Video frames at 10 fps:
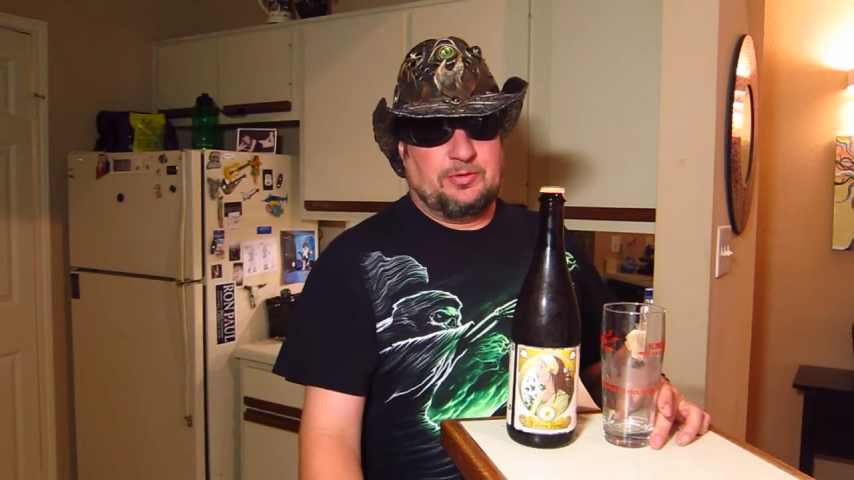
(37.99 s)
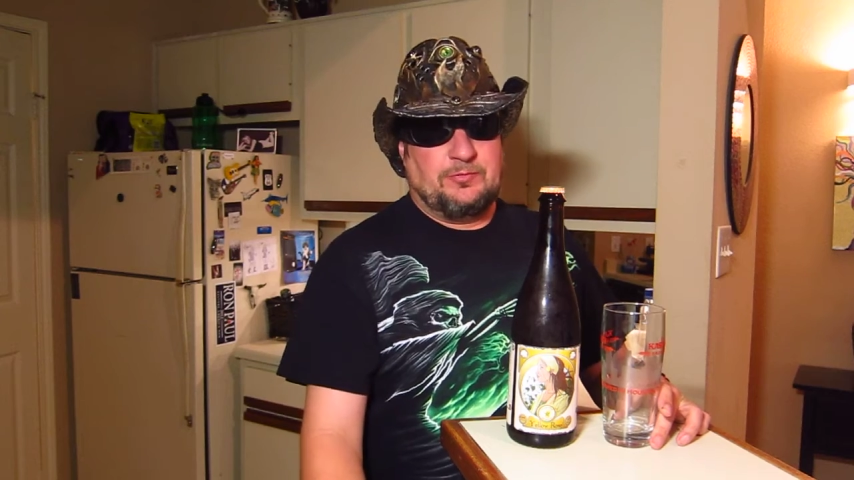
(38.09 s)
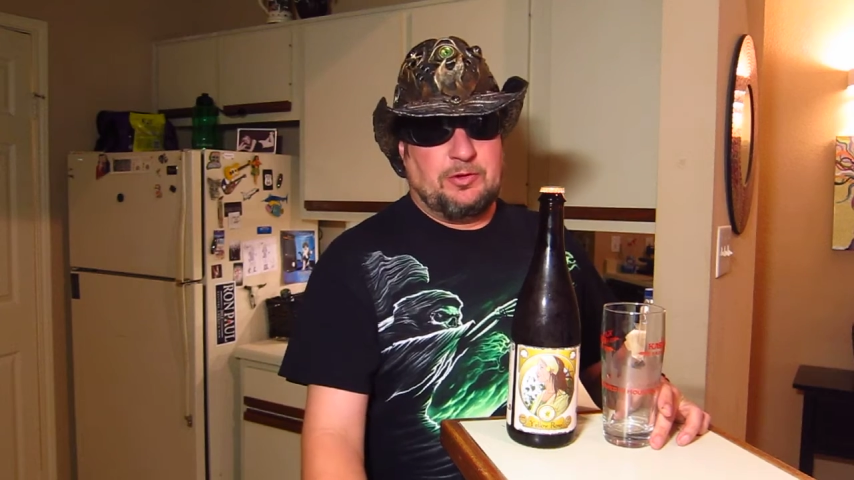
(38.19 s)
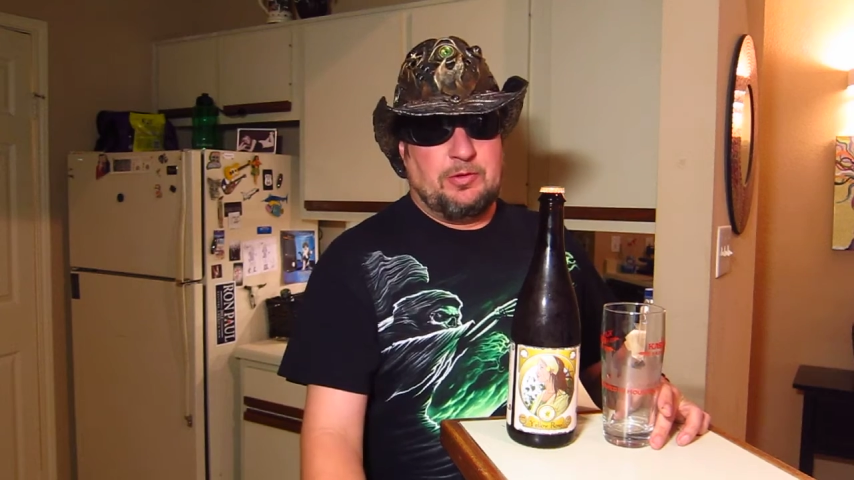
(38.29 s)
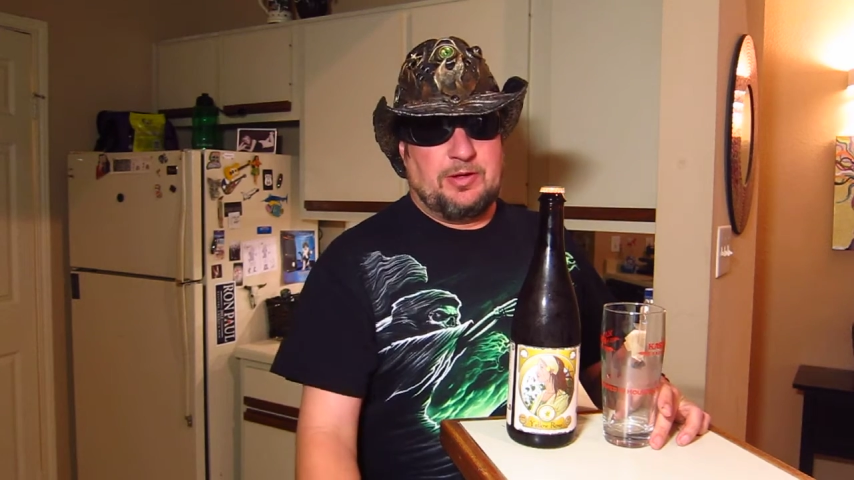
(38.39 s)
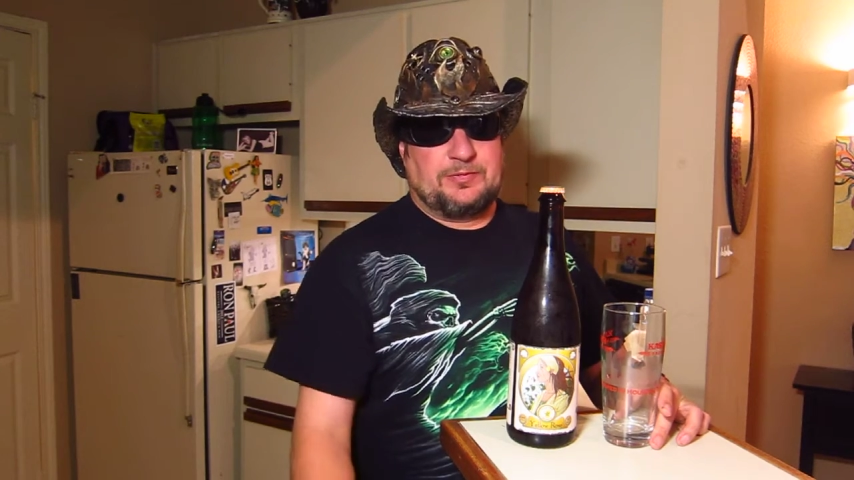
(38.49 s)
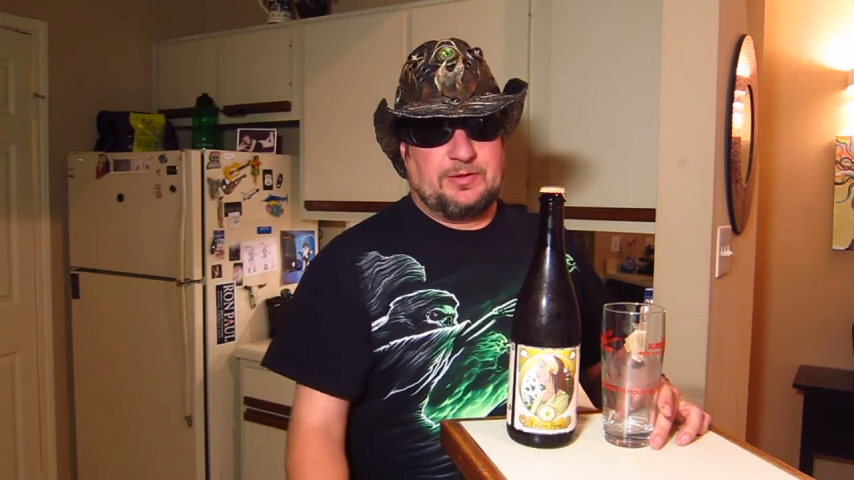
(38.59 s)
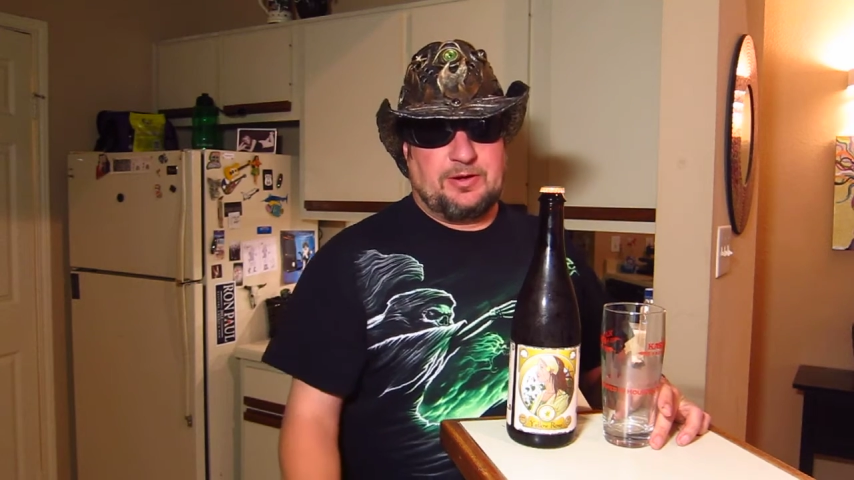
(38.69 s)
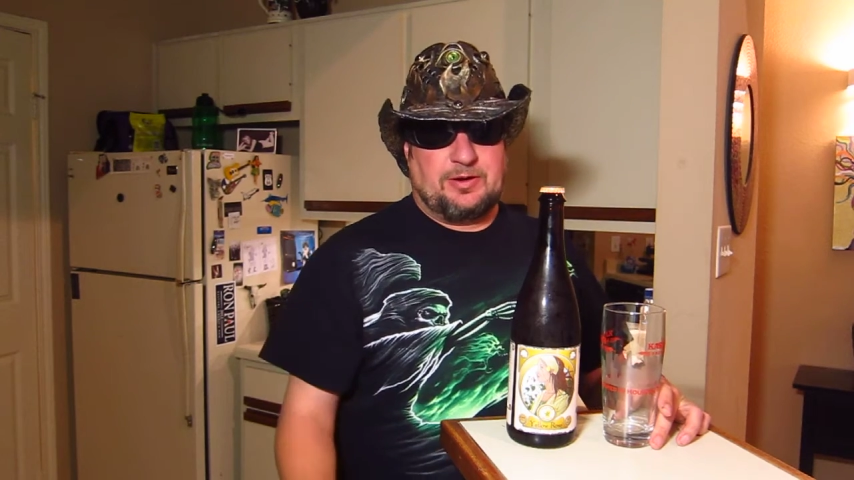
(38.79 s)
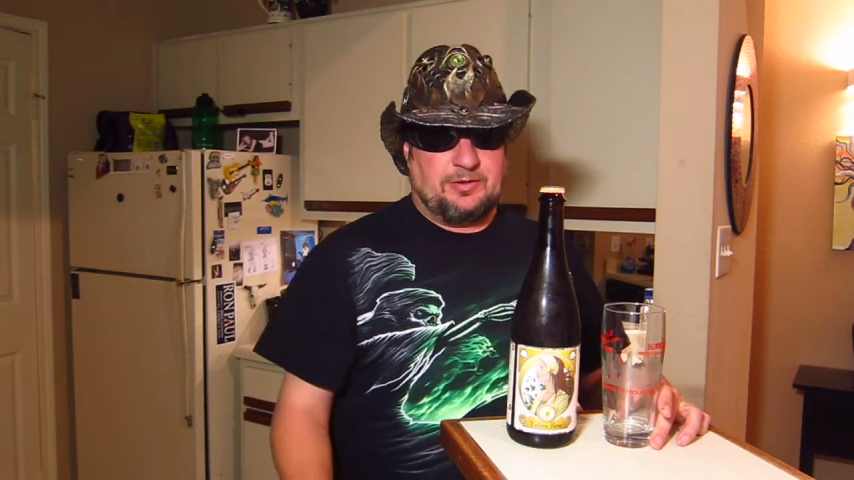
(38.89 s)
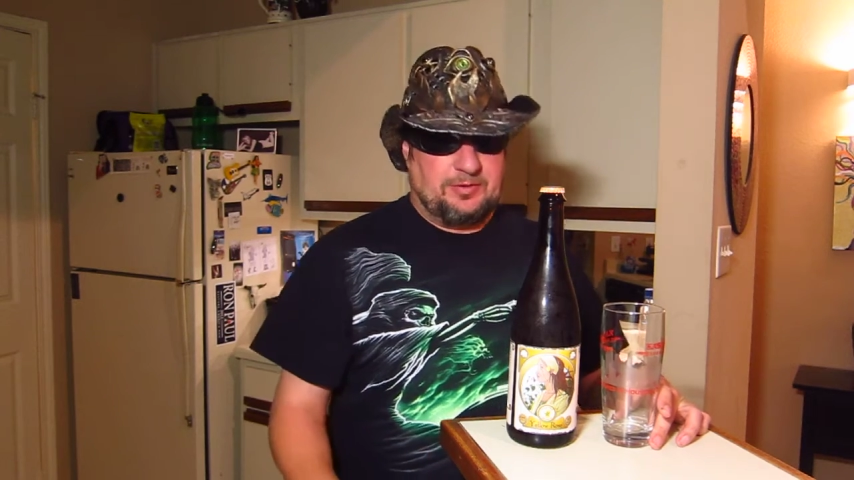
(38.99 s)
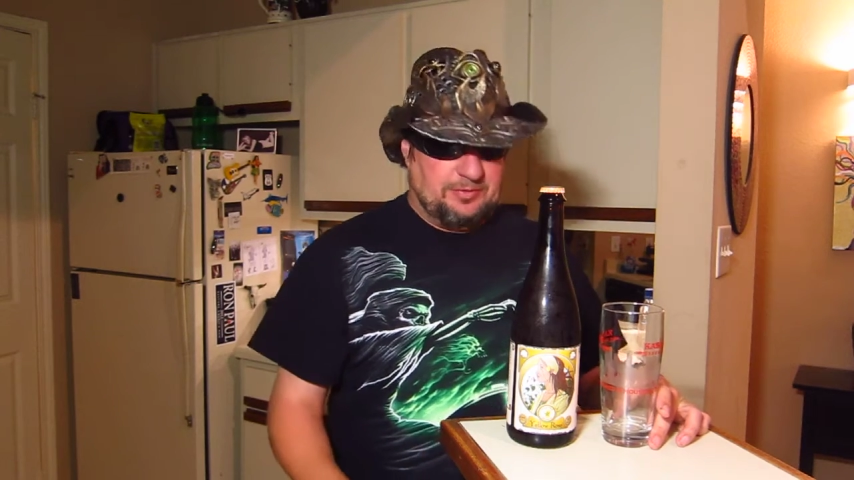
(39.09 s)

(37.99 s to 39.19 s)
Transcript: of you out there